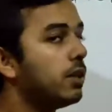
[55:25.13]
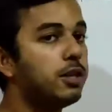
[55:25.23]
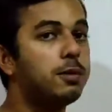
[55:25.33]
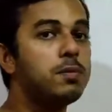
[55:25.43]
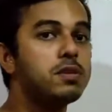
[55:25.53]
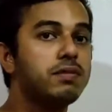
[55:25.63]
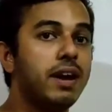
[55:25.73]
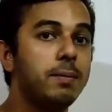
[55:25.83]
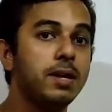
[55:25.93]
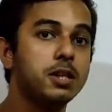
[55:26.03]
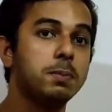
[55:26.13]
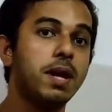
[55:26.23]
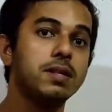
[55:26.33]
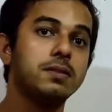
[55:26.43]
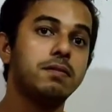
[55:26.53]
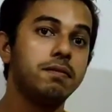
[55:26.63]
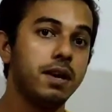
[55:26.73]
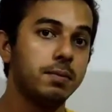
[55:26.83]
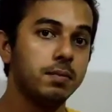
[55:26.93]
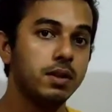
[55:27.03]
that means 5x plus 5.